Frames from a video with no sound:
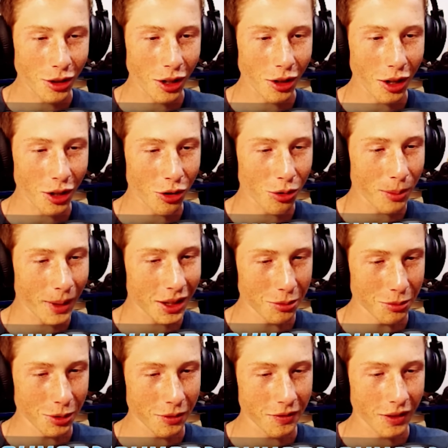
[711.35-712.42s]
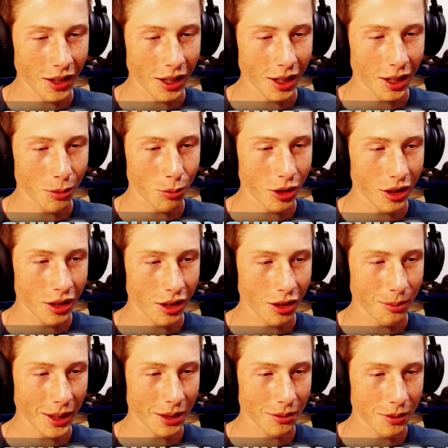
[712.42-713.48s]
No, no, no, no. Make the roof
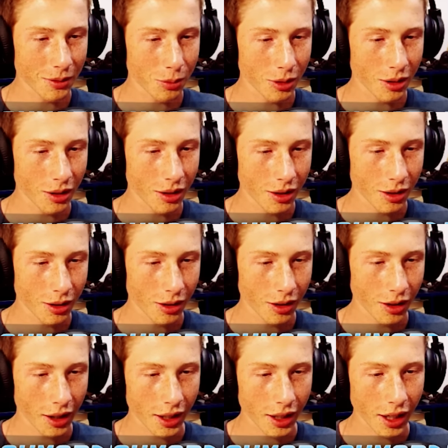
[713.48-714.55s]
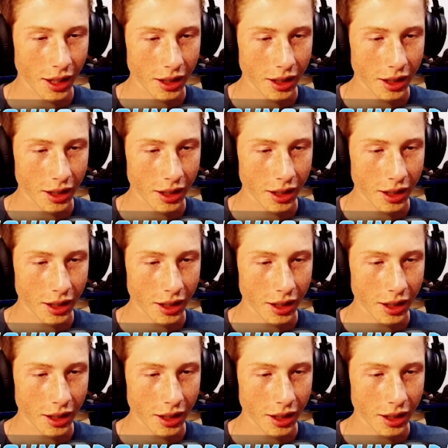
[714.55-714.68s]
wood. Don't make the roof wood. Oh,